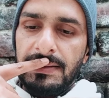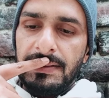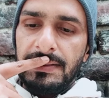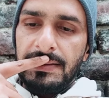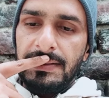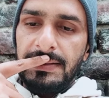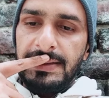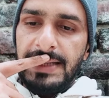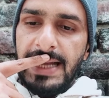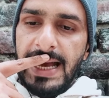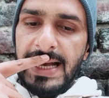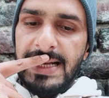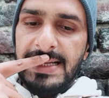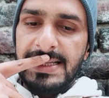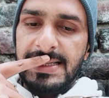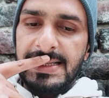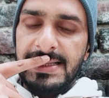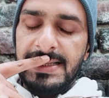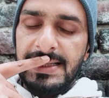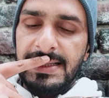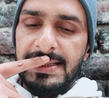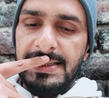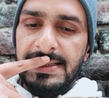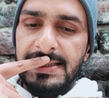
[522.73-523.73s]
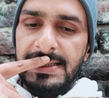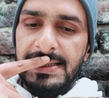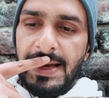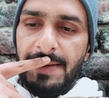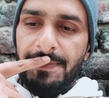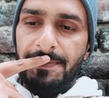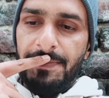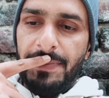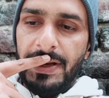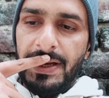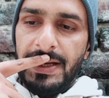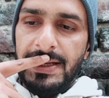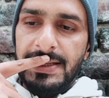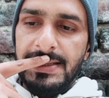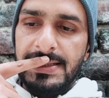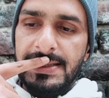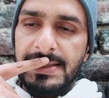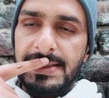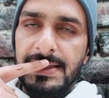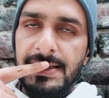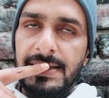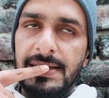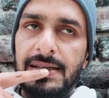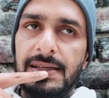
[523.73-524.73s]
Next step
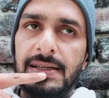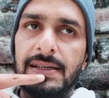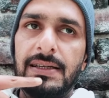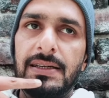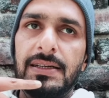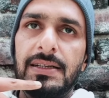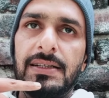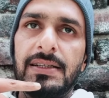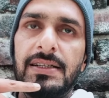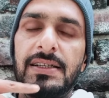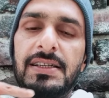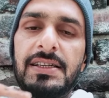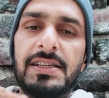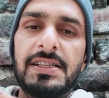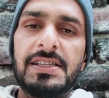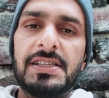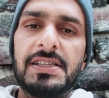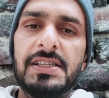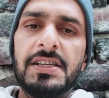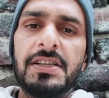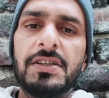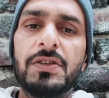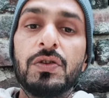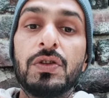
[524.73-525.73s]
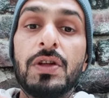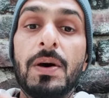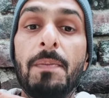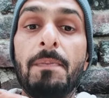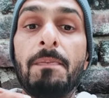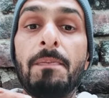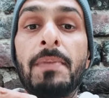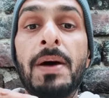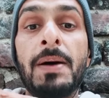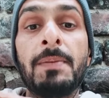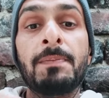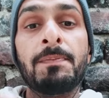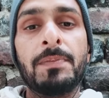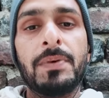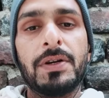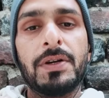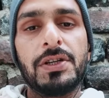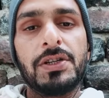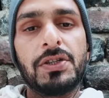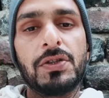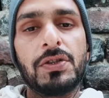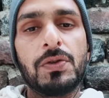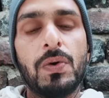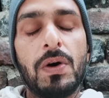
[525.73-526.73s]
is listening to the
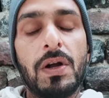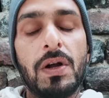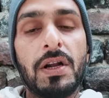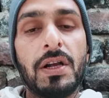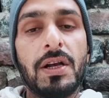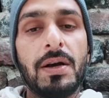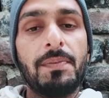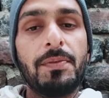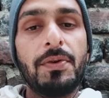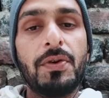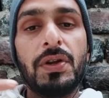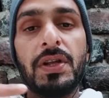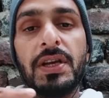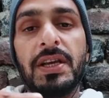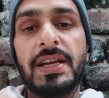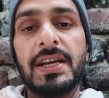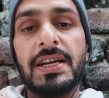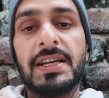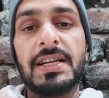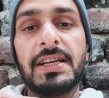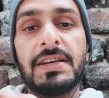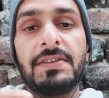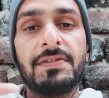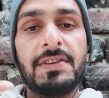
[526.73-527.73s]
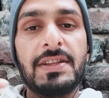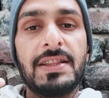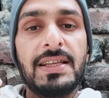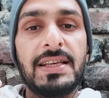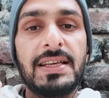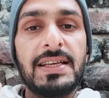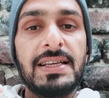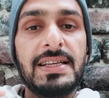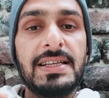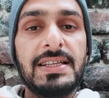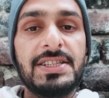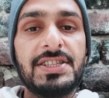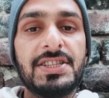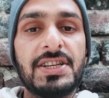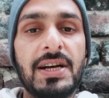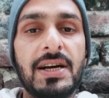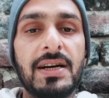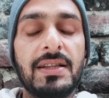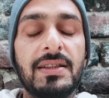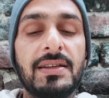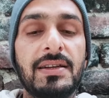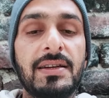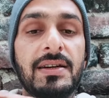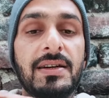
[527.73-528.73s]
members who are communicating with each
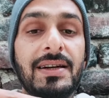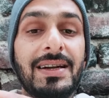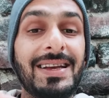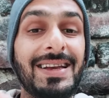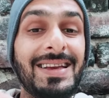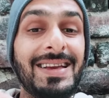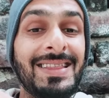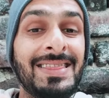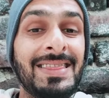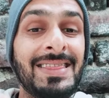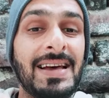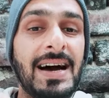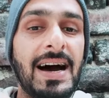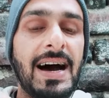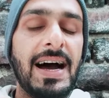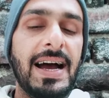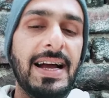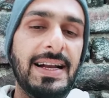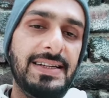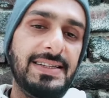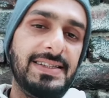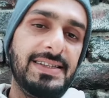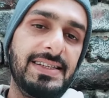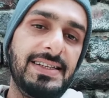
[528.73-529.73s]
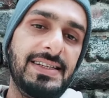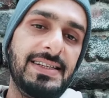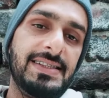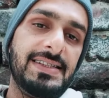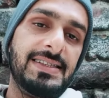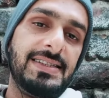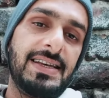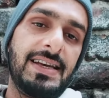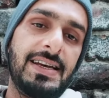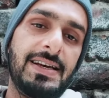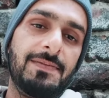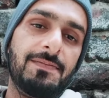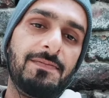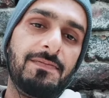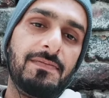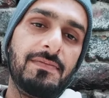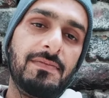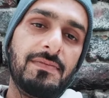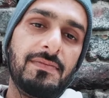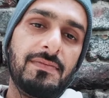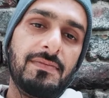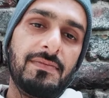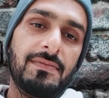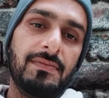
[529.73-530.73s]
other in the IELTS exam.
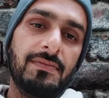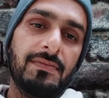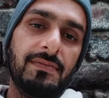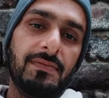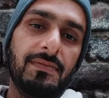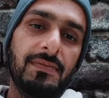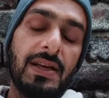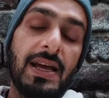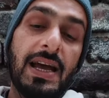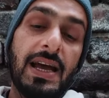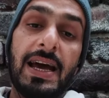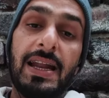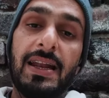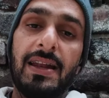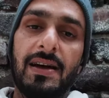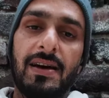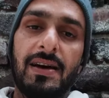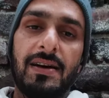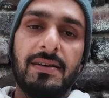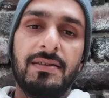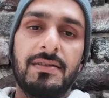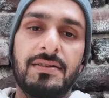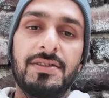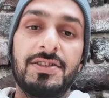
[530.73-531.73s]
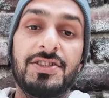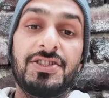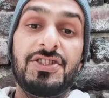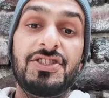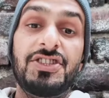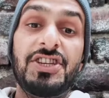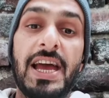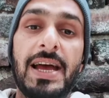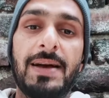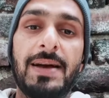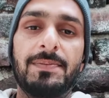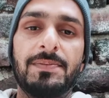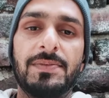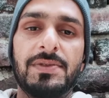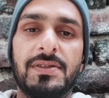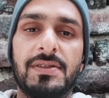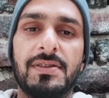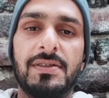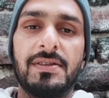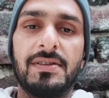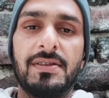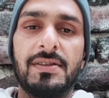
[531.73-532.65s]
Anna, James.